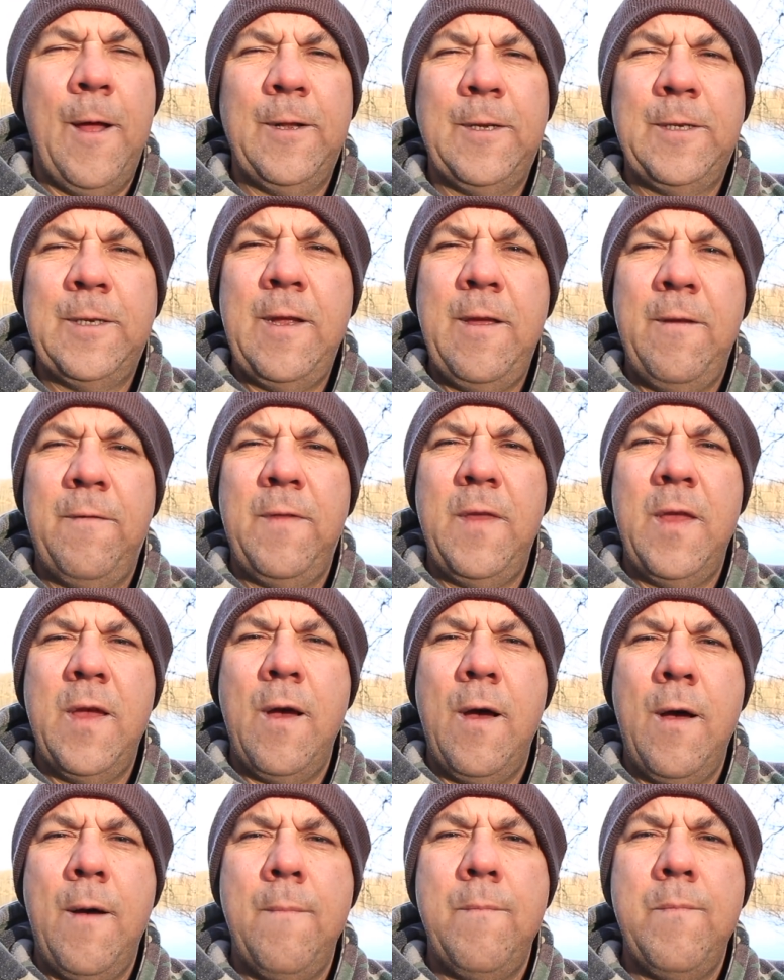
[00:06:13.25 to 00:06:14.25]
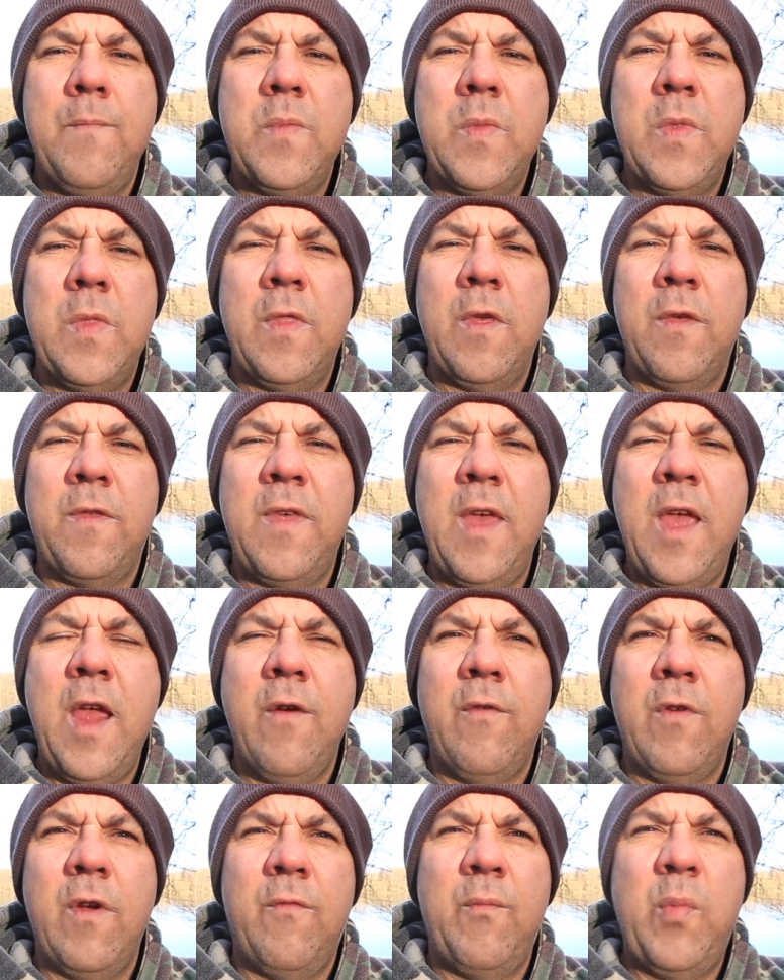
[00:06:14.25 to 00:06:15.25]
See if the
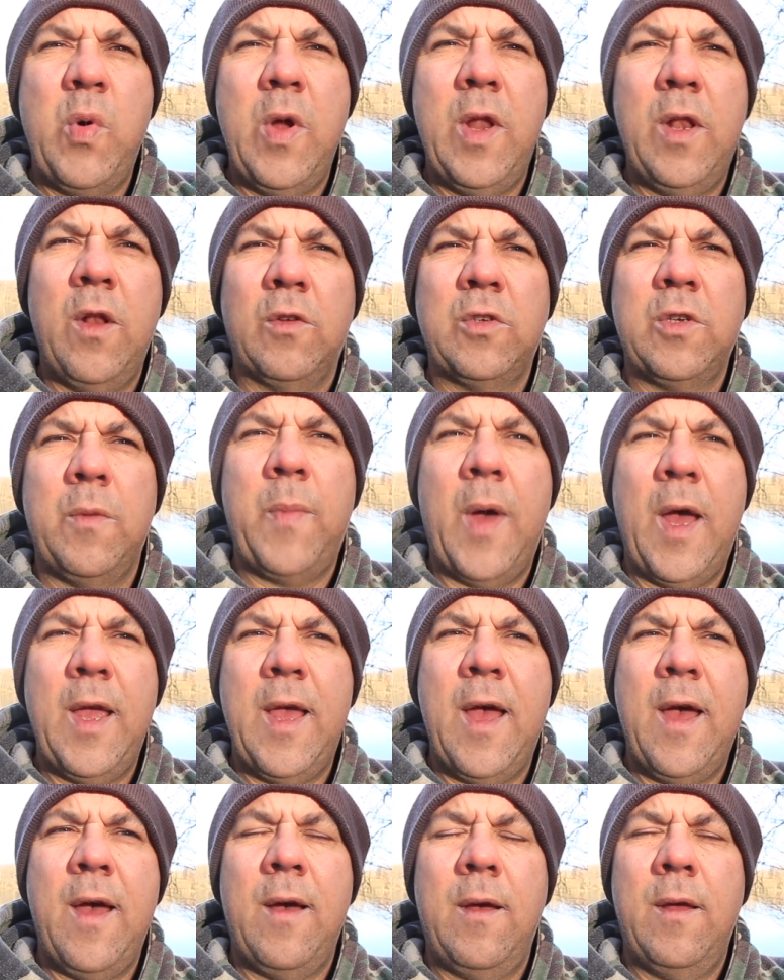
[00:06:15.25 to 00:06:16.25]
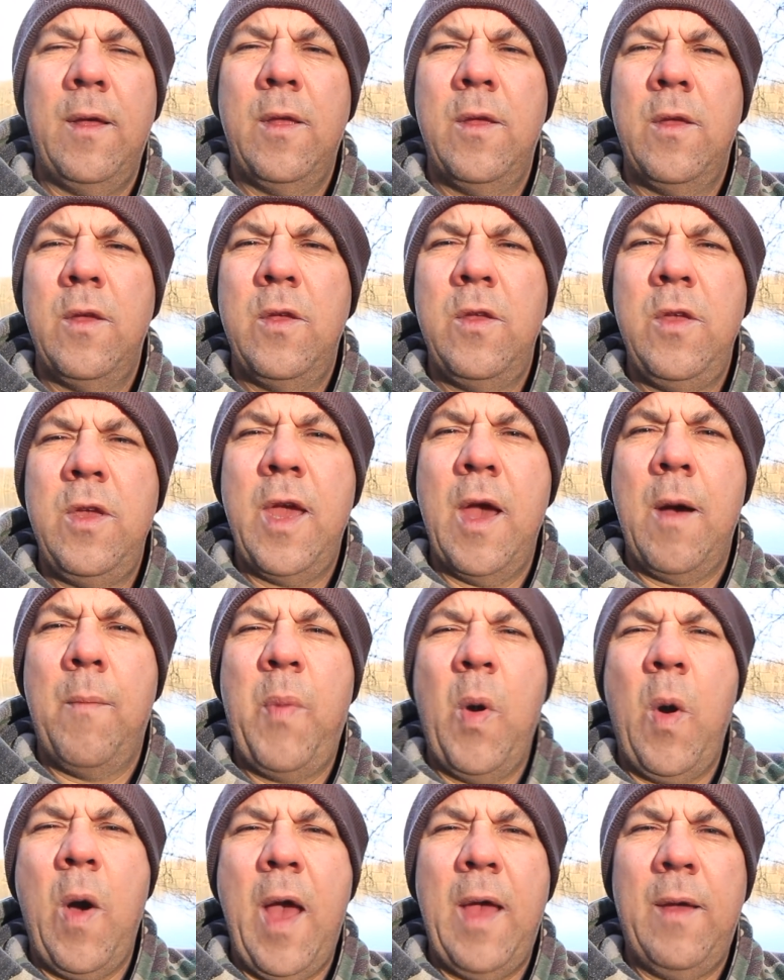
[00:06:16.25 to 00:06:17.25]
theory of putting lots of bait out, you get a
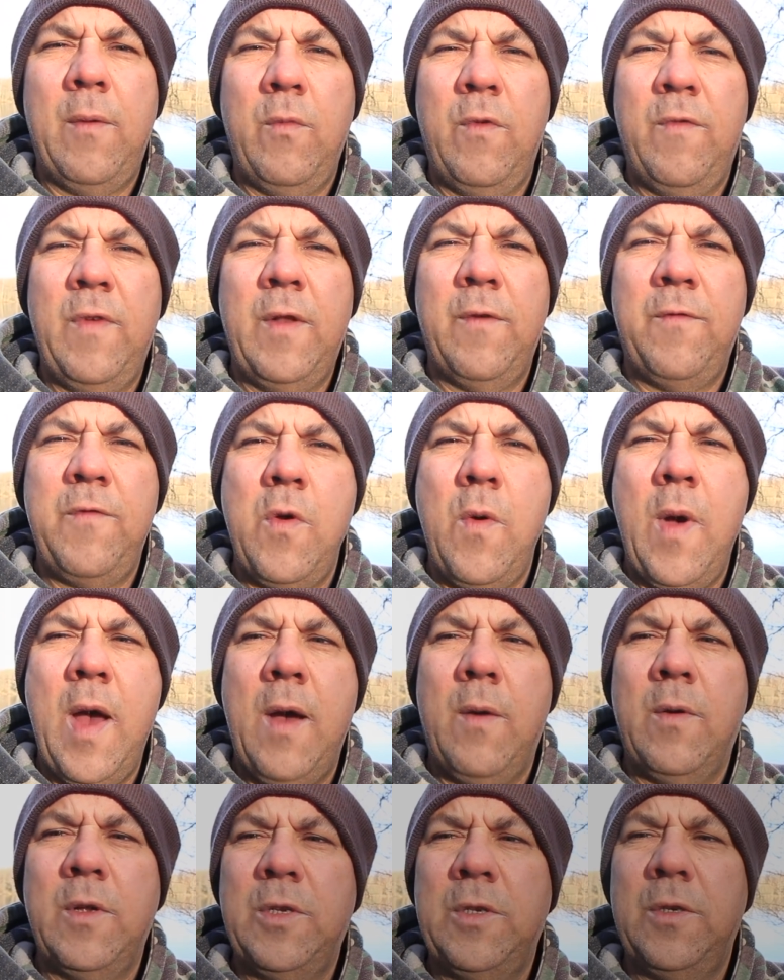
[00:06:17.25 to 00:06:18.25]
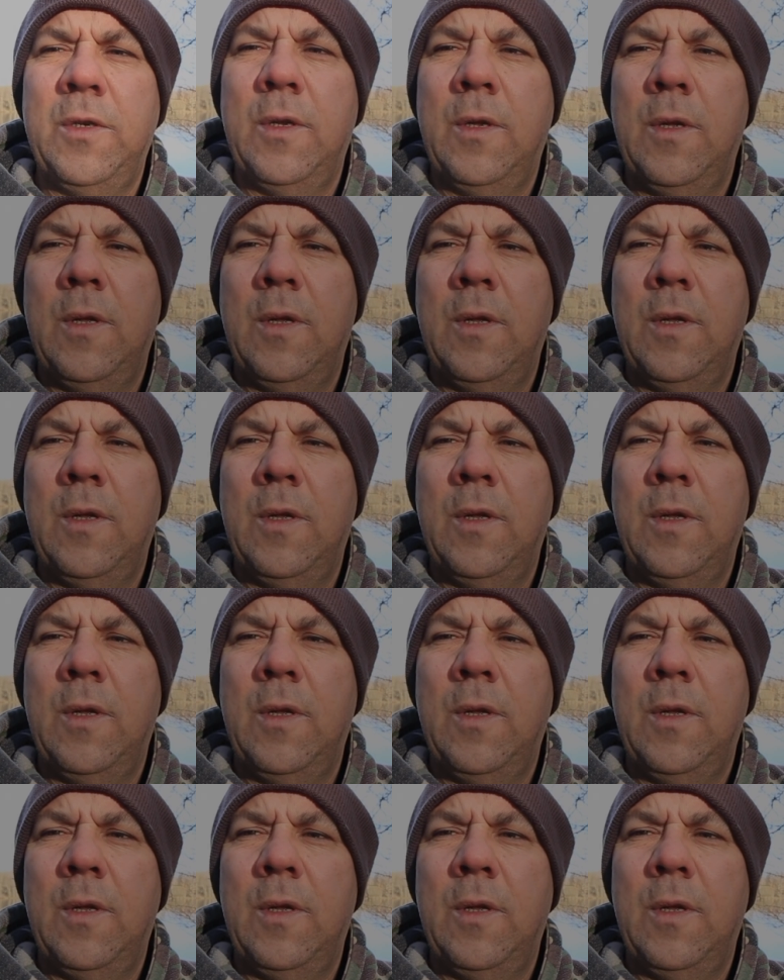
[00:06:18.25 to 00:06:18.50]
bite within a few hours.